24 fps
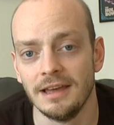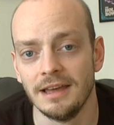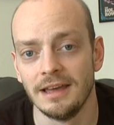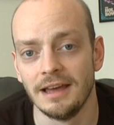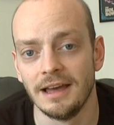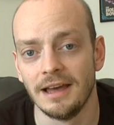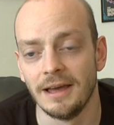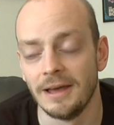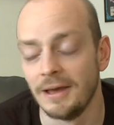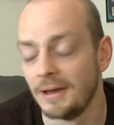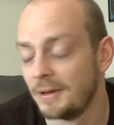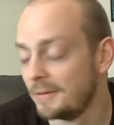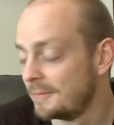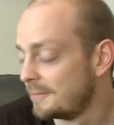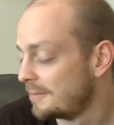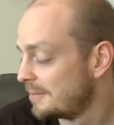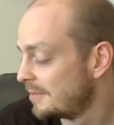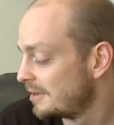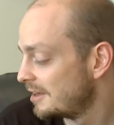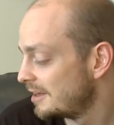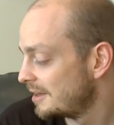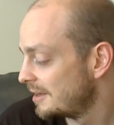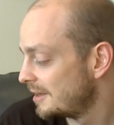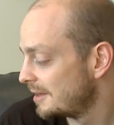
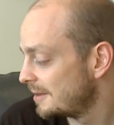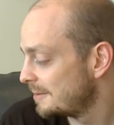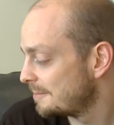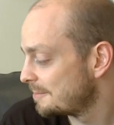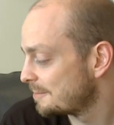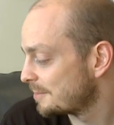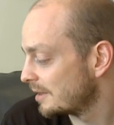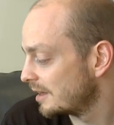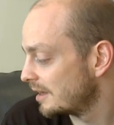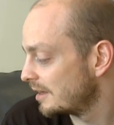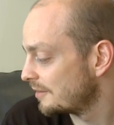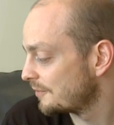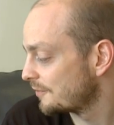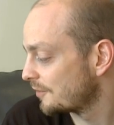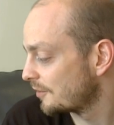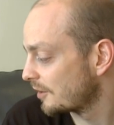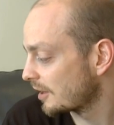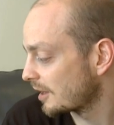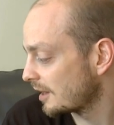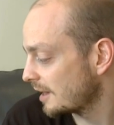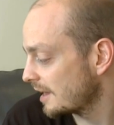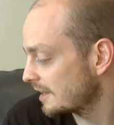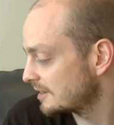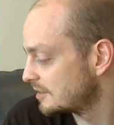But for
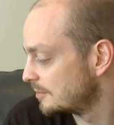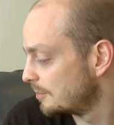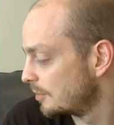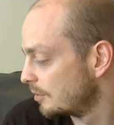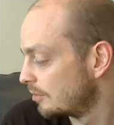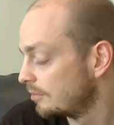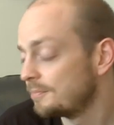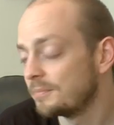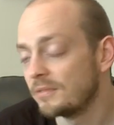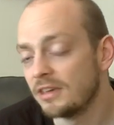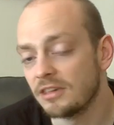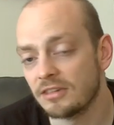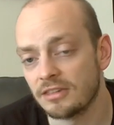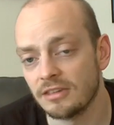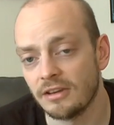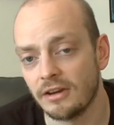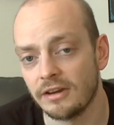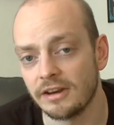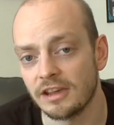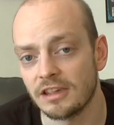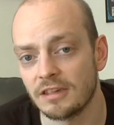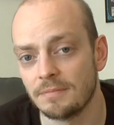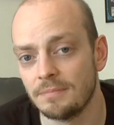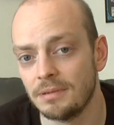a collectible, it's
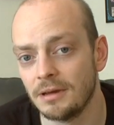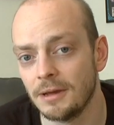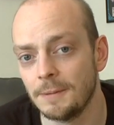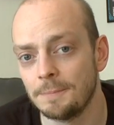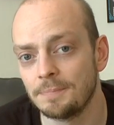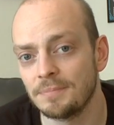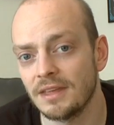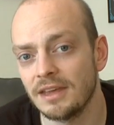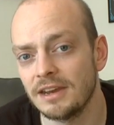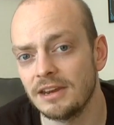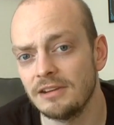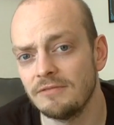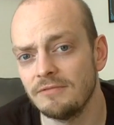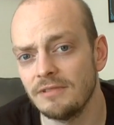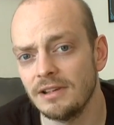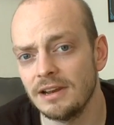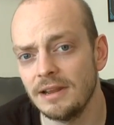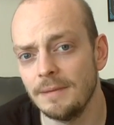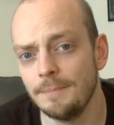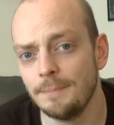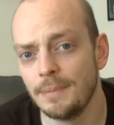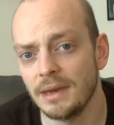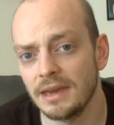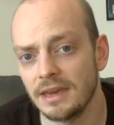nice, but they didn't
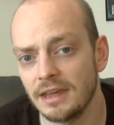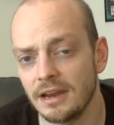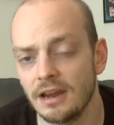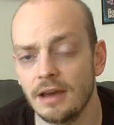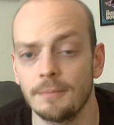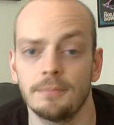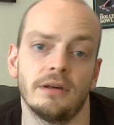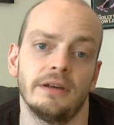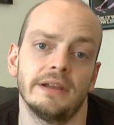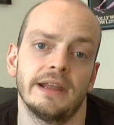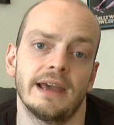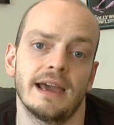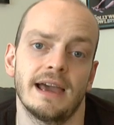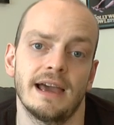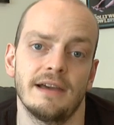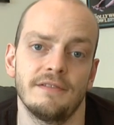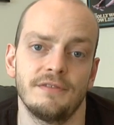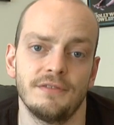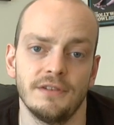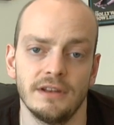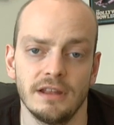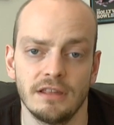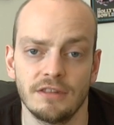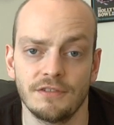really big it up like they have
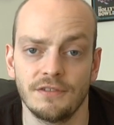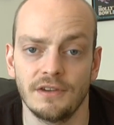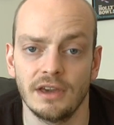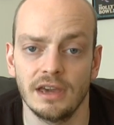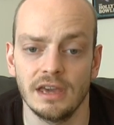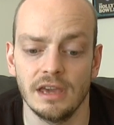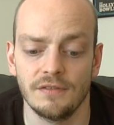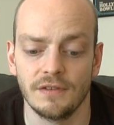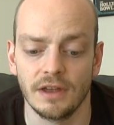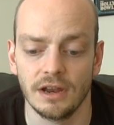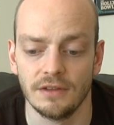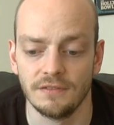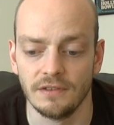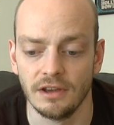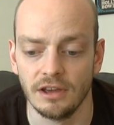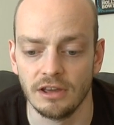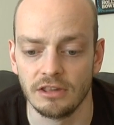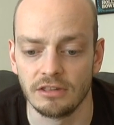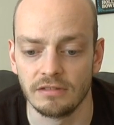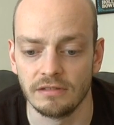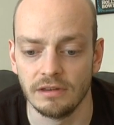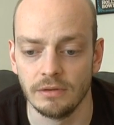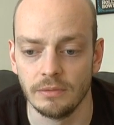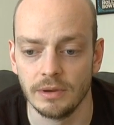for this 30th
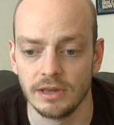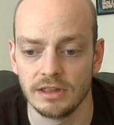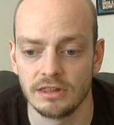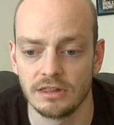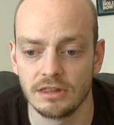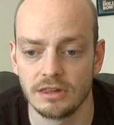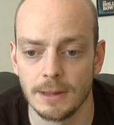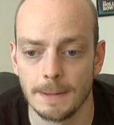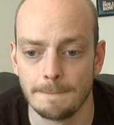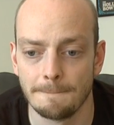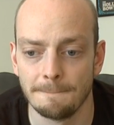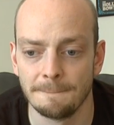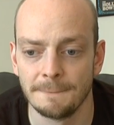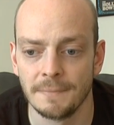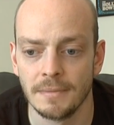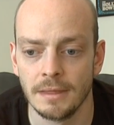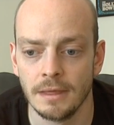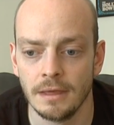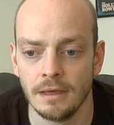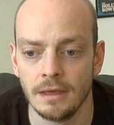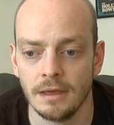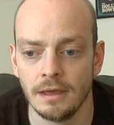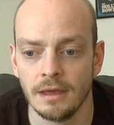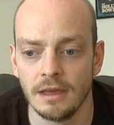anniversary, which
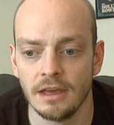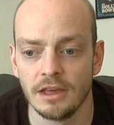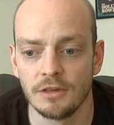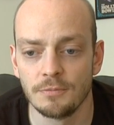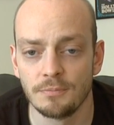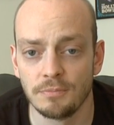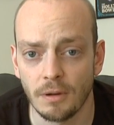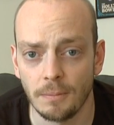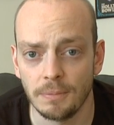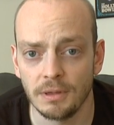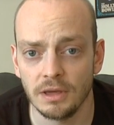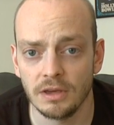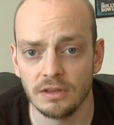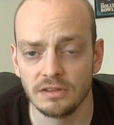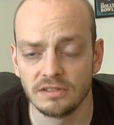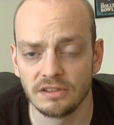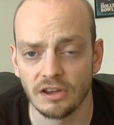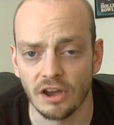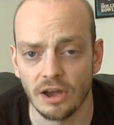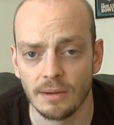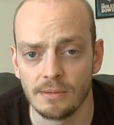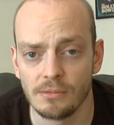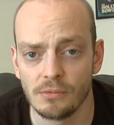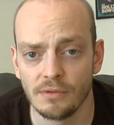is probably a good
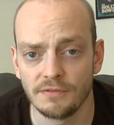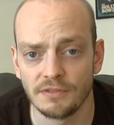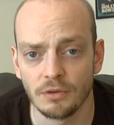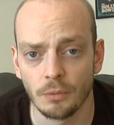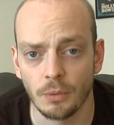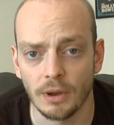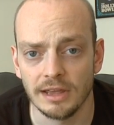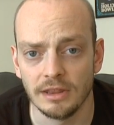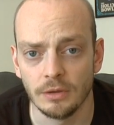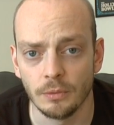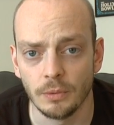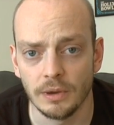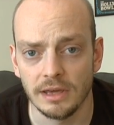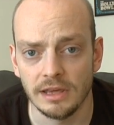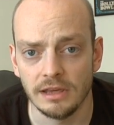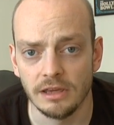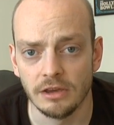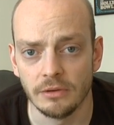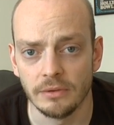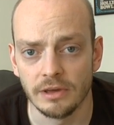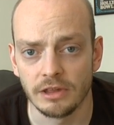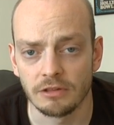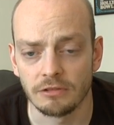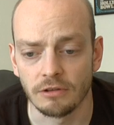time with the way the Wii
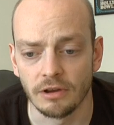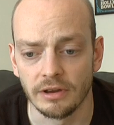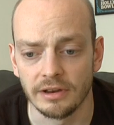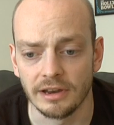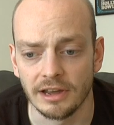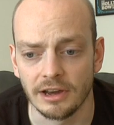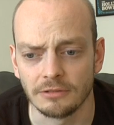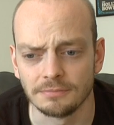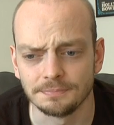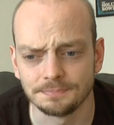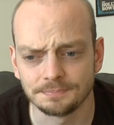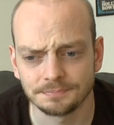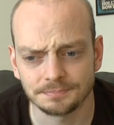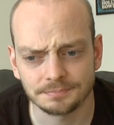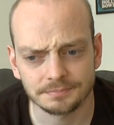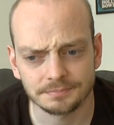U is right now.